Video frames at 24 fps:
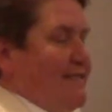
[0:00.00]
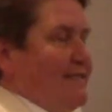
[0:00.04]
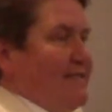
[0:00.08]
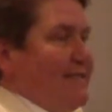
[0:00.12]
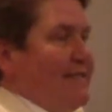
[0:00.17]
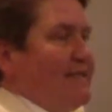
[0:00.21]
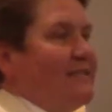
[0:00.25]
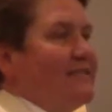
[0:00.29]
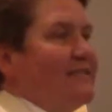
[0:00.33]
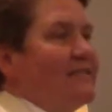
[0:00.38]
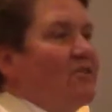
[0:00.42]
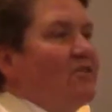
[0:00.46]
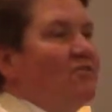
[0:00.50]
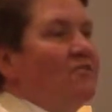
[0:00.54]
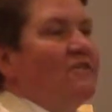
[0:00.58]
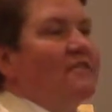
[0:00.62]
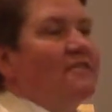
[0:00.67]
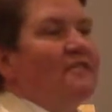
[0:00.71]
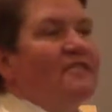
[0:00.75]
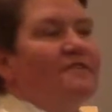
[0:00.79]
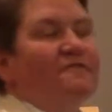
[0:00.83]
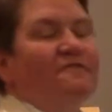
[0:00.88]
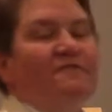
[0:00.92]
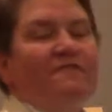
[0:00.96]
is known
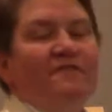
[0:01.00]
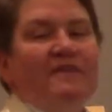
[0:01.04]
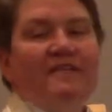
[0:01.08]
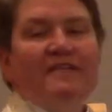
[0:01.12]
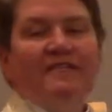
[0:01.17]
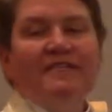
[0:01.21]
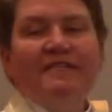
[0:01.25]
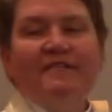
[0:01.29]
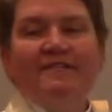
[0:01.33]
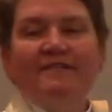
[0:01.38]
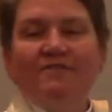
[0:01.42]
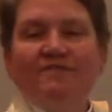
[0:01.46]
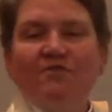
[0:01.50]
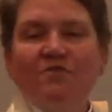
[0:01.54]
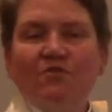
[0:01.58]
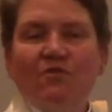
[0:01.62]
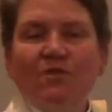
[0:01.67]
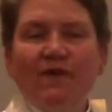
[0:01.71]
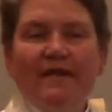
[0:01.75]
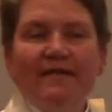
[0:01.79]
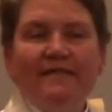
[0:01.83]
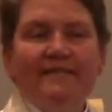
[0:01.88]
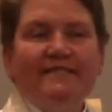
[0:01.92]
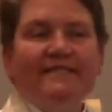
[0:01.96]
as the Feast of
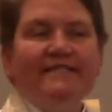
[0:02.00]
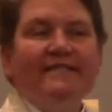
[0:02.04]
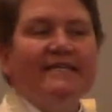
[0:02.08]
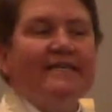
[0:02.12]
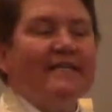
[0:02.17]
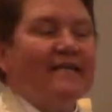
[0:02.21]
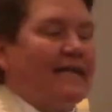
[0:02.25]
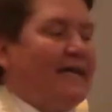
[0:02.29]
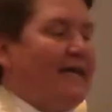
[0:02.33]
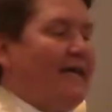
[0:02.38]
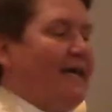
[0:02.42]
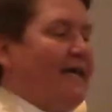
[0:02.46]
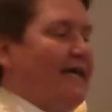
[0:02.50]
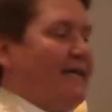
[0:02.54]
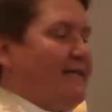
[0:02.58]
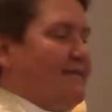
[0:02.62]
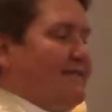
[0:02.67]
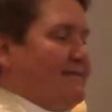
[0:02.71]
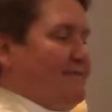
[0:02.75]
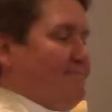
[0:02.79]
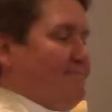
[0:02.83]
Christ the King.